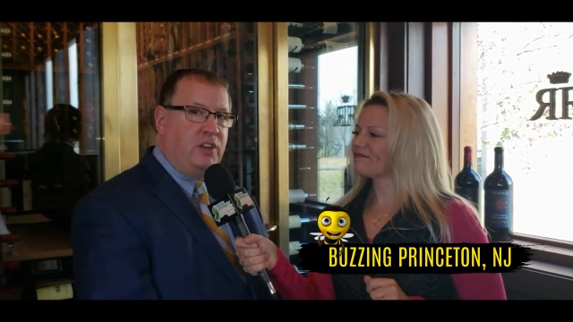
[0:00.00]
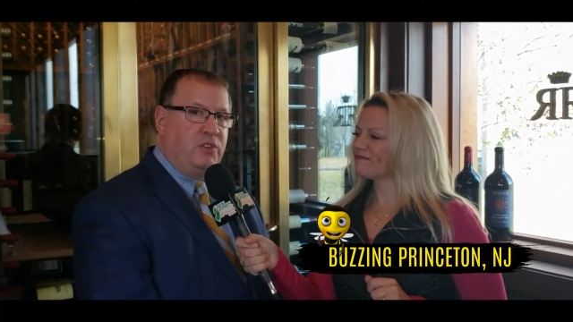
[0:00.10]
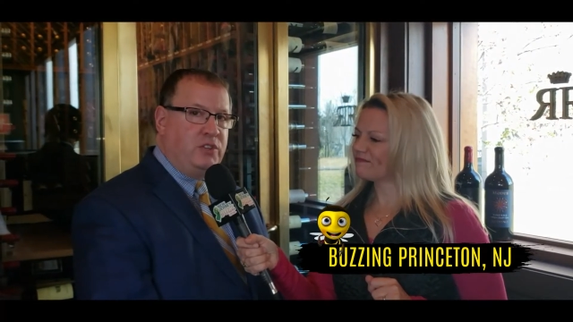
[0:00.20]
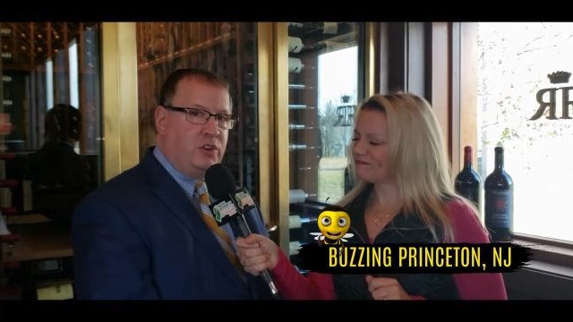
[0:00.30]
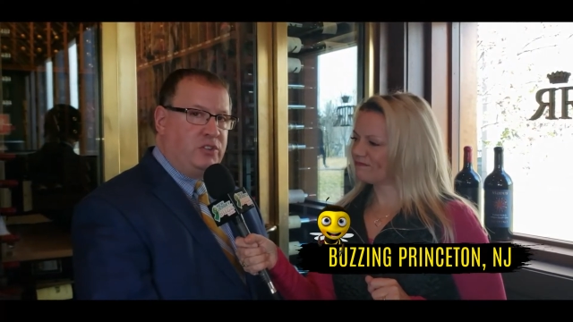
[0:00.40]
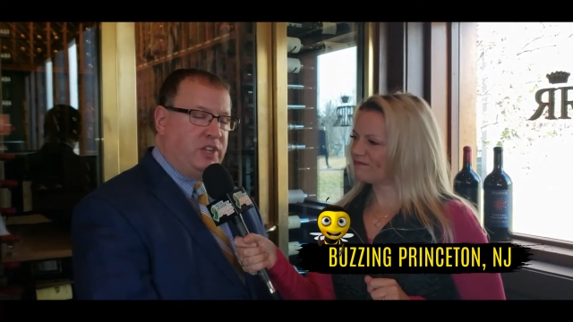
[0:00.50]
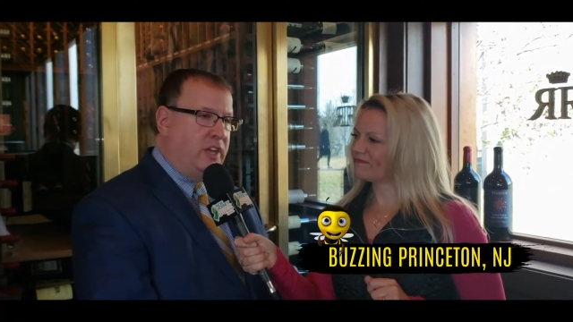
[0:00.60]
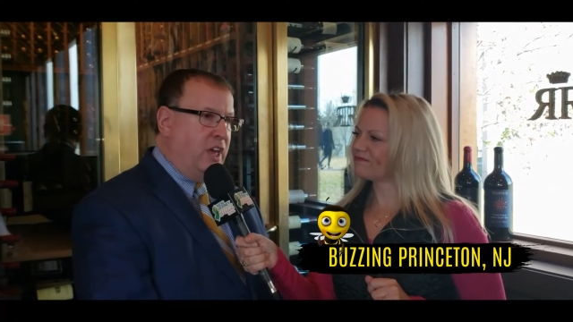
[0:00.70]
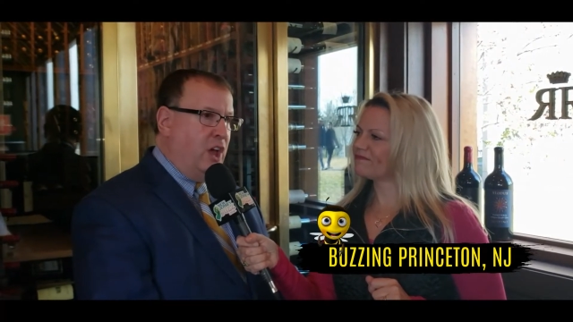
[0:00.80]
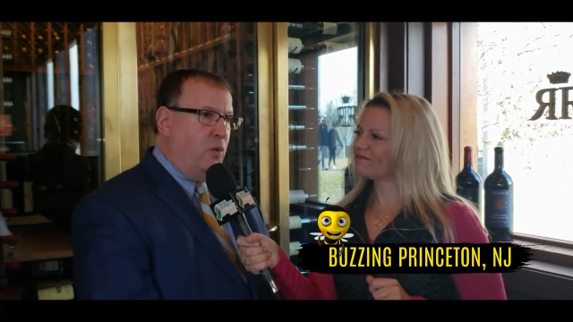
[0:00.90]
Speaker 1: New Jersey.
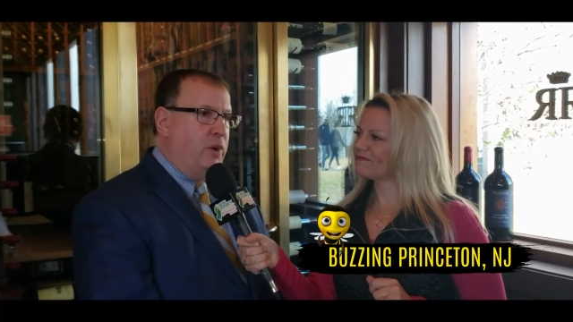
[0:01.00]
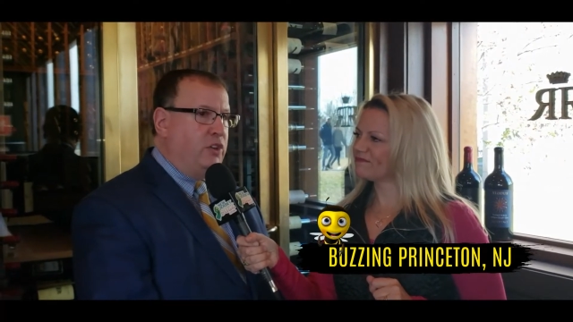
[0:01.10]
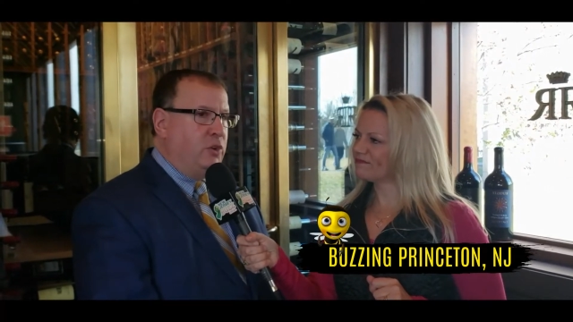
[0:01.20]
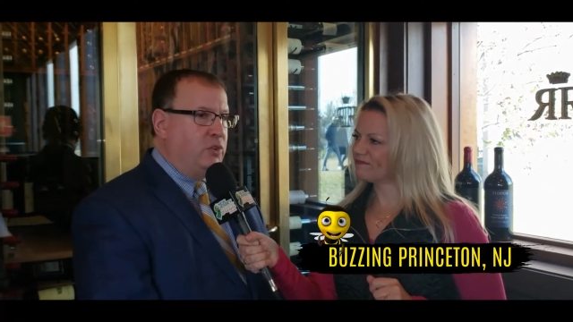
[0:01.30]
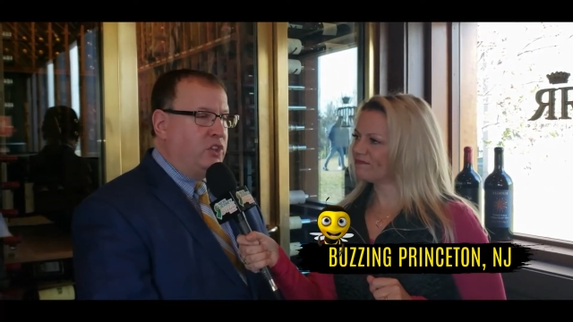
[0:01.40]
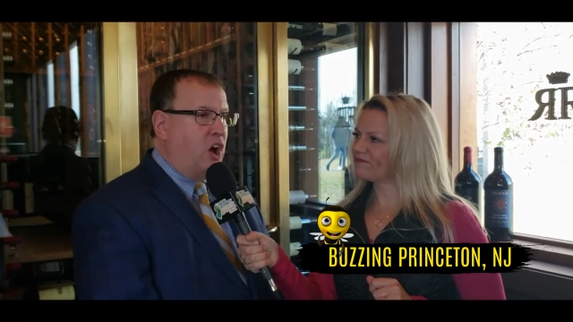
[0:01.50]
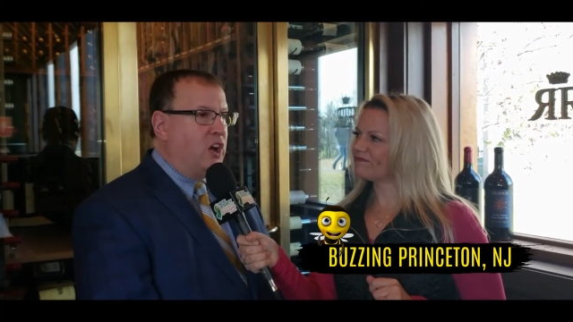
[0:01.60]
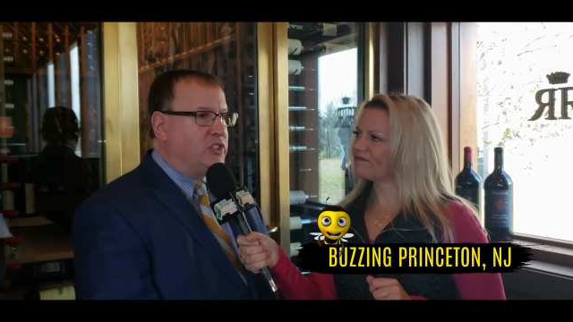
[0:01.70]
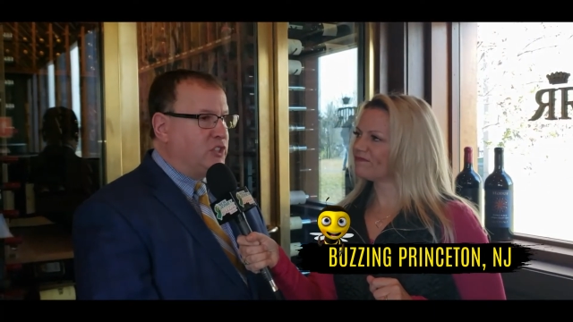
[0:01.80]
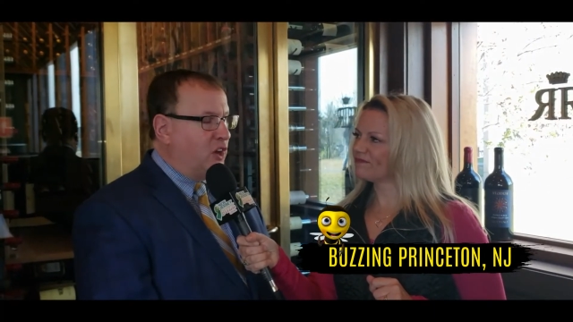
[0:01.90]
We do
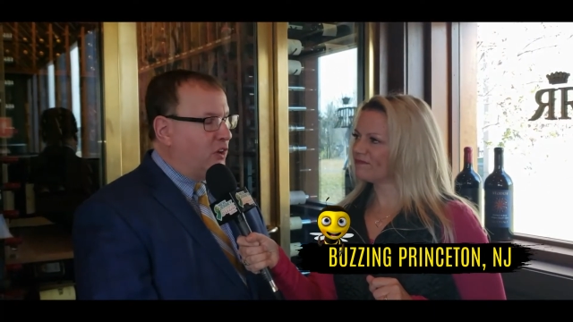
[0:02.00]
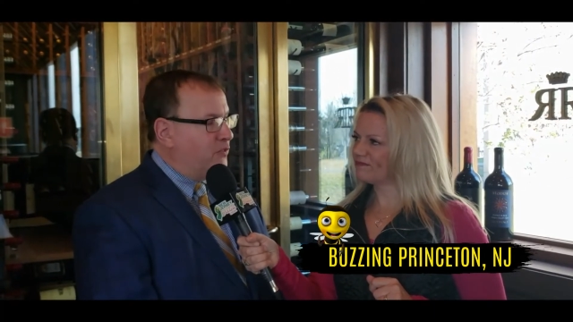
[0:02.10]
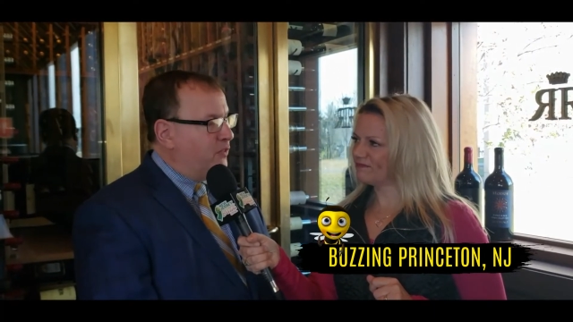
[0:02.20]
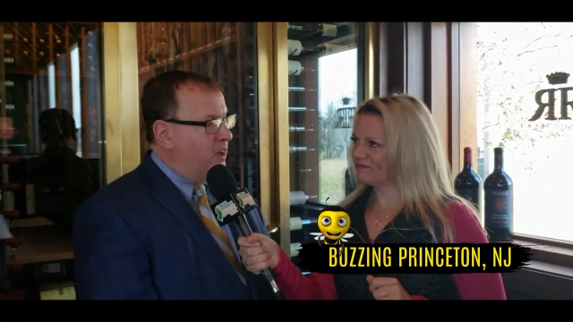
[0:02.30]
tons of